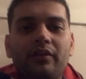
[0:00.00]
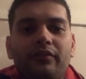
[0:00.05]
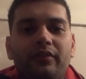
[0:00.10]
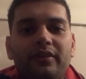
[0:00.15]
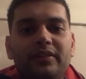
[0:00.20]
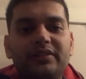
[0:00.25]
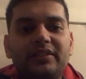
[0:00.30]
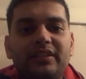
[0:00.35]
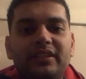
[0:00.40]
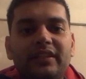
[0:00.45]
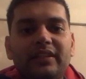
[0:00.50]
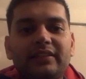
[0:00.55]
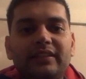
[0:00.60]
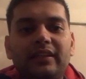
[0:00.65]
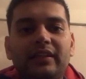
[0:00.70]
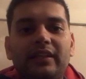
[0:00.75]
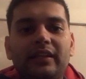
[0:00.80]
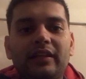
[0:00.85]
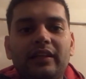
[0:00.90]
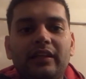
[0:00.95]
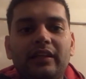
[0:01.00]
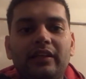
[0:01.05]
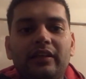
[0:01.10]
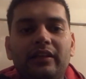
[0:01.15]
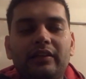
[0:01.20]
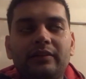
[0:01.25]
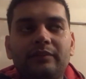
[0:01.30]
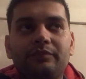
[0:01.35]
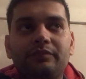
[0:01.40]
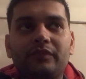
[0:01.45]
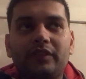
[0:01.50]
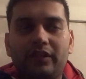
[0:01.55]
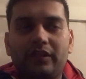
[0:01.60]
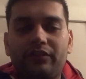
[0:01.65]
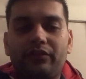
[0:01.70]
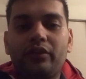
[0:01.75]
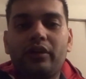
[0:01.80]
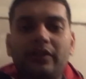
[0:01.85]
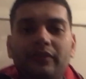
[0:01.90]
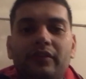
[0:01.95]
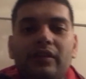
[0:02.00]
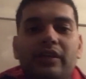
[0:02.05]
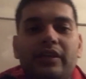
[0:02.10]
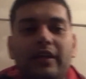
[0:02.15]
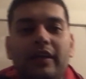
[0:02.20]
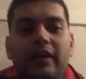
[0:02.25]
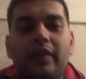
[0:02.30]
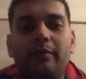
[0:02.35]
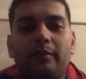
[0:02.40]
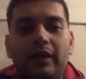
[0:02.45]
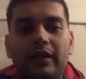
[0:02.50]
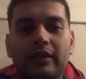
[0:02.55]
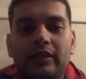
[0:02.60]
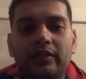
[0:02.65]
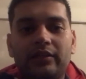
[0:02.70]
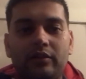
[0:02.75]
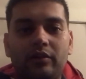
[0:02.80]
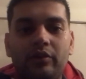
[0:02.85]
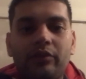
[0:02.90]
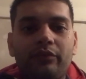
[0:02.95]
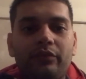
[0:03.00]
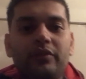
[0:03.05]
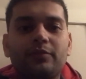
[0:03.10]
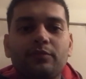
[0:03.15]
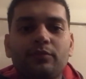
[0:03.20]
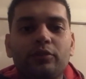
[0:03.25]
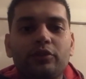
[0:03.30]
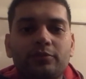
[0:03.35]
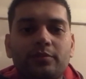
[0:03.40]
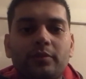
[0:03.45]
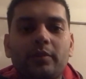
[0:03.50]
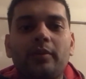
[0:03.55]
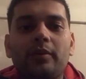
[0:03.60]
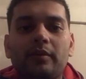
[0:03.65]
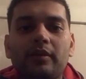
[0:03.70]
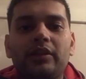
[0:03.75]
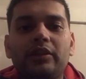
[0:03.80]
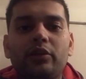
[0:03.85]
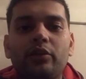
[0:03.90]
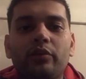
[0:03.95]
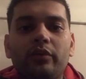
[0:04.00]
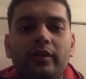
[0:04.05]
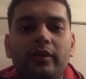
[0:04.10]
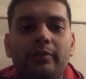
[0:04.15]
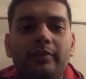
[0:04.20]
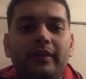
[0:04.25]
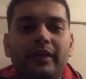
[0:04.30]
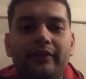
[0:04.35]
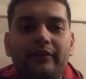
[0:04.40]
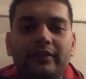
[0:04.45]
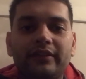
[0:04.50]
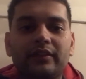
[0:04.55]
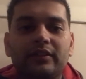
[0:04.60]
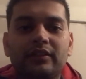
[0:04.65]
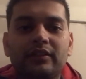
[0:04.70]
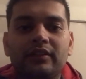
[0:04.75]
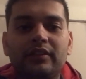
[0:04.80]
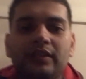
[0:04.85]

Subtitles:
First thing is that if you are having a gear bike, which most probably you will be having,